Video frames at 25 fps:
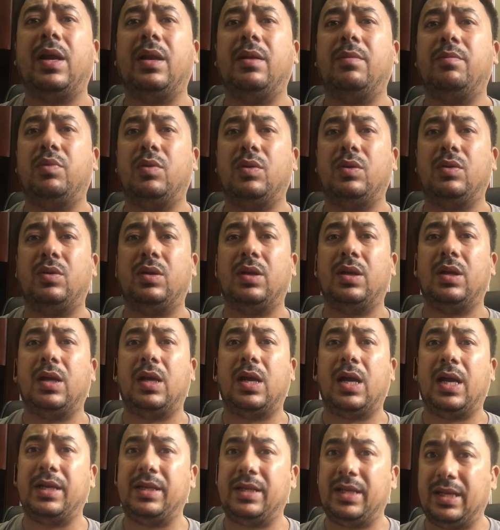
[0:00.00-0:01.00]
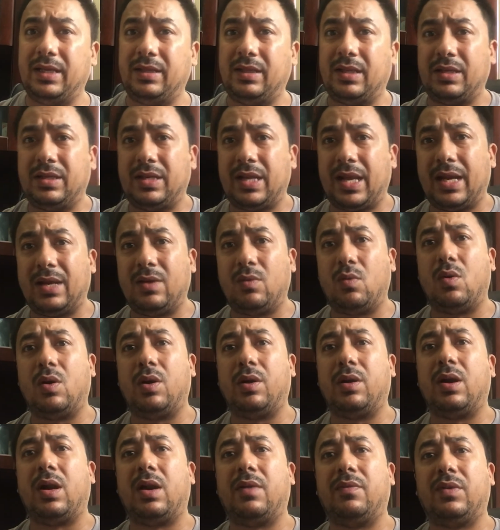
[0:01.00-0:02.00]
and I take the tank
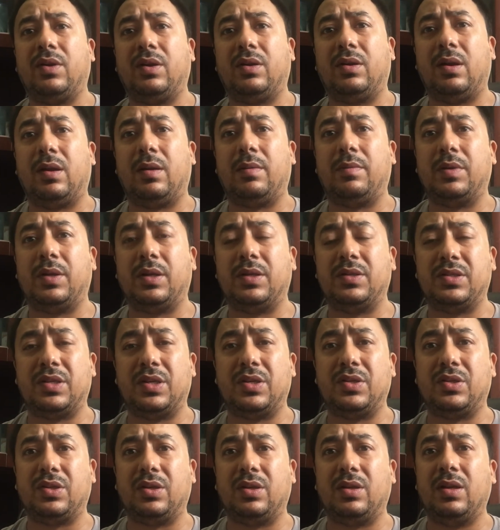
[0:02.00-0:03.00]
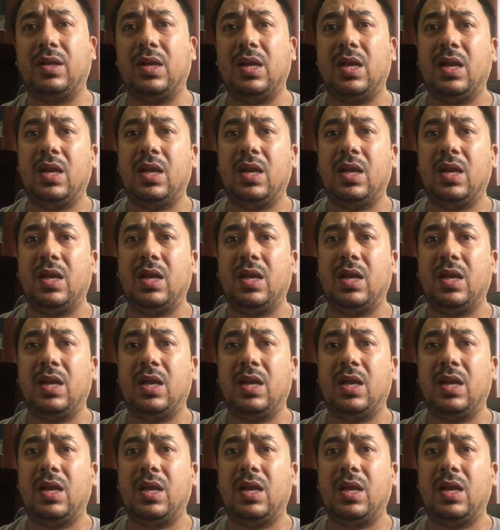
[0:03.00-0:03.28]
water after acclimatization